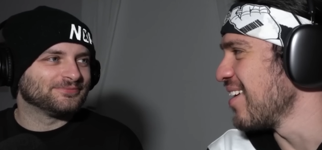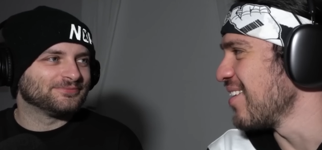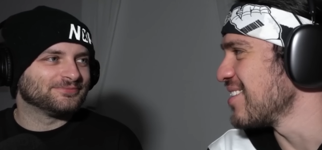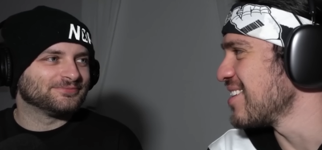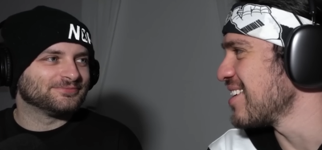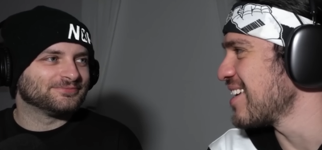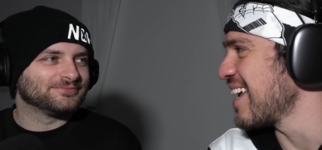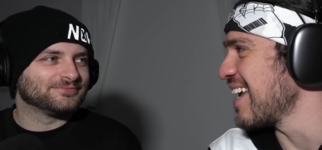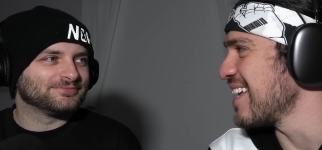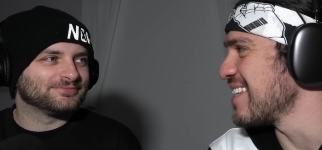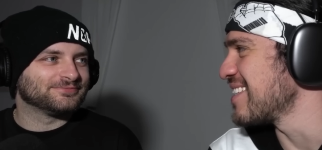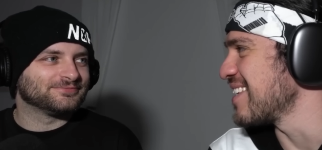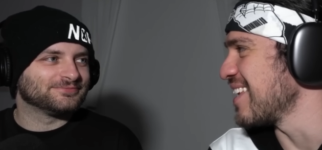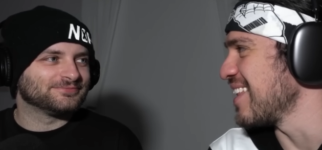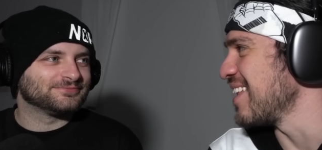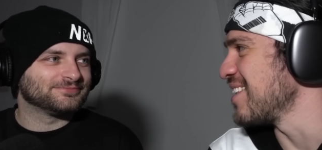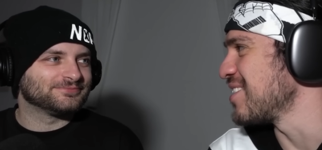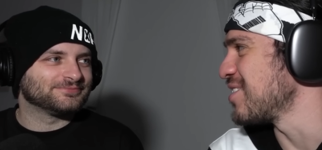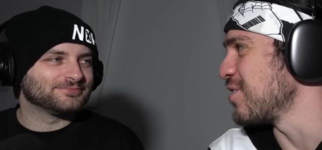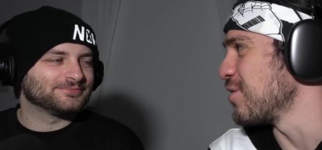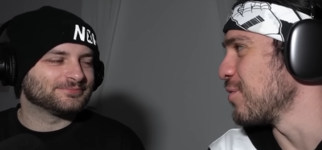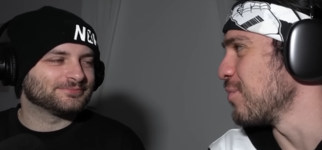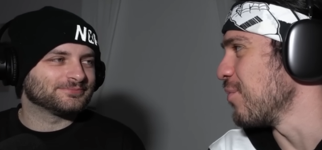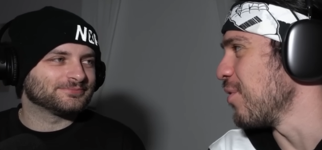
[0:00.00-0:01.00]
Speaker 1: No, you can't say that
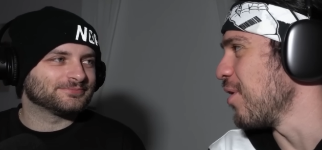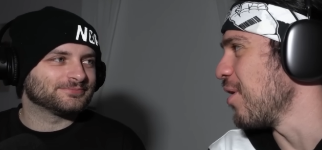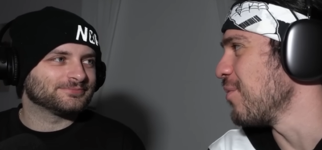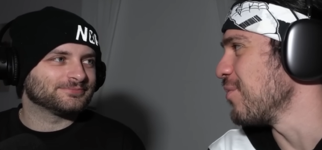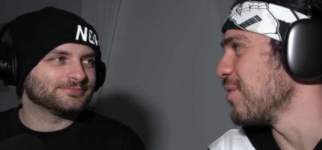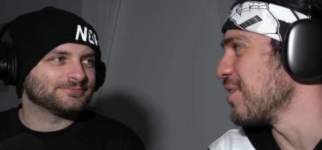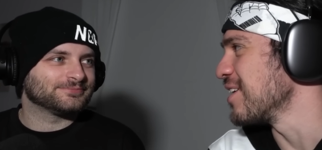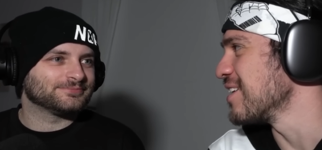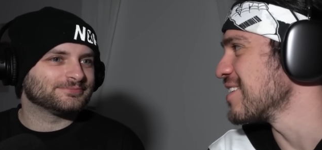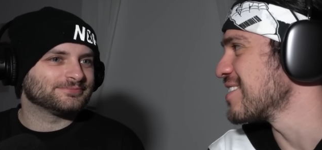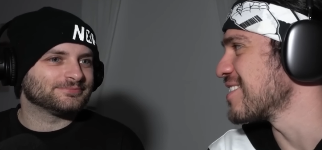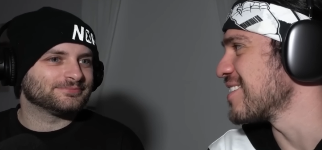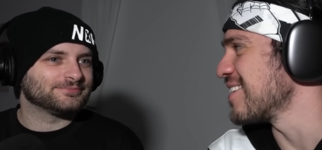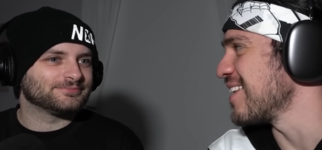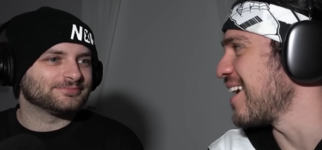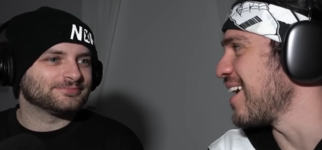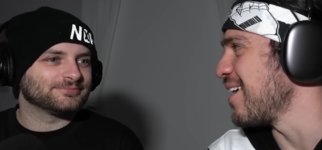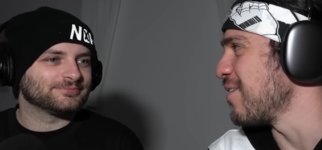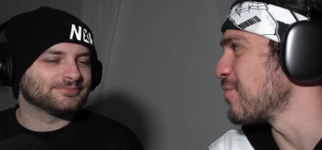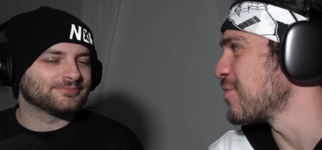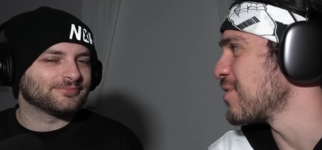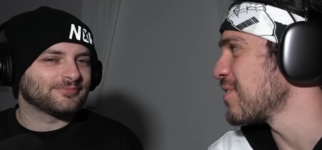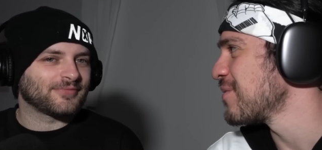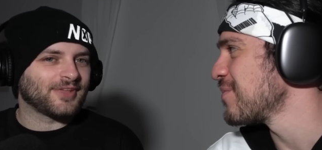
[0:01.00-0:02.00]
to your mom. You get slapped.